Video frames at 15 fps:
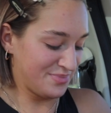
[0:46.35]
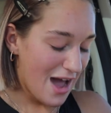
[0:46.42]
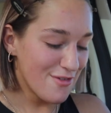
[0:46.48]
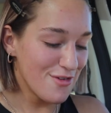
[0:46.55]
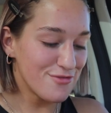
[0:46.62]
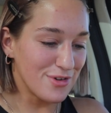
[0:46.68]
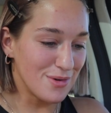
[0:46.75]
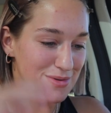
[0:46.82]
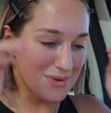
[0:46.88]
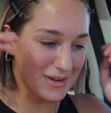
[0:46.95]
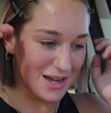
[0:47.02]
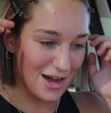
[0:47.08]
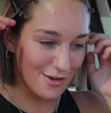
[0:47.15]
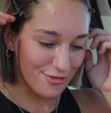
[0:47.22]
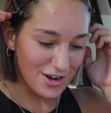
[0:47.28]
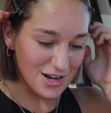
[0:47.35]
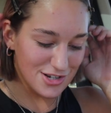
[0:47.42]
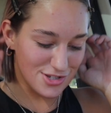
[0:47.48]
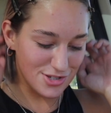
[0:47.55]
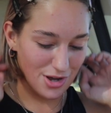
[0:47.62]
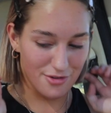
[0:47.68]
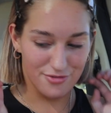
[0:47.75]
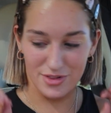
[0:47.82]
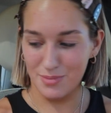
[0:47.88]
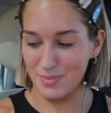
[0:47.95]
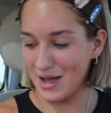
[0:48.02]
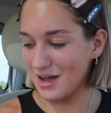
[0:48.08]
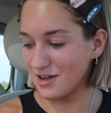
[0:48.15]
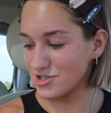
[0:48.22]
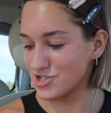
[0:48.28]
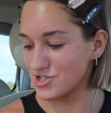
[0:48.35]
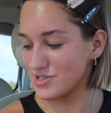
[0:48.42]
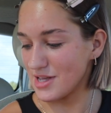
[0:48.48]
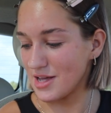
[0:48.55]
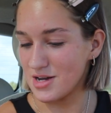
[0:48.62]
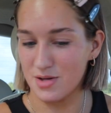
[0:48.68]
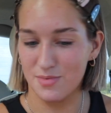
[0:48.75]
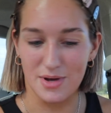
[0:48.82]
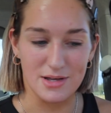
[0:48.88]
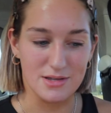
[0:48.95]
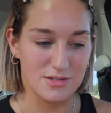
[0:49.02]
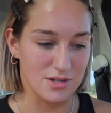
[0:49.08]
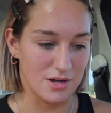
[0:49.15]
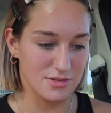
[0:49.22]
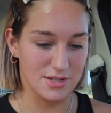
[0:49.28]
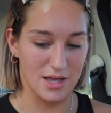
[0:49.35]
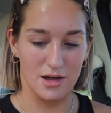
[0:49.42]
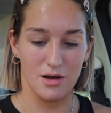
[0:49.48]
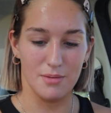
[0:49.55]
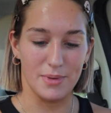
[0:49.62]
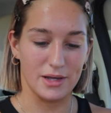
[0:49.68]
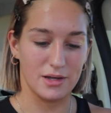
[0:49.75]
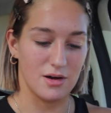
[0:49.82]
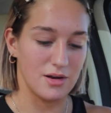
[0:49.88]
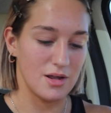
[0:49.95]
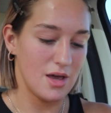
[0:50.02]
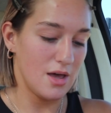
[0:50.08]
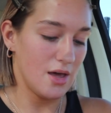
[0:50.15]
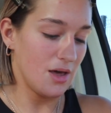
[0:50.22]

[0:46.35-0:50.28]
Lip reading: I haven't filmed in my car for ages, so I feel a bit anxious anyway. So I was like, oh my God.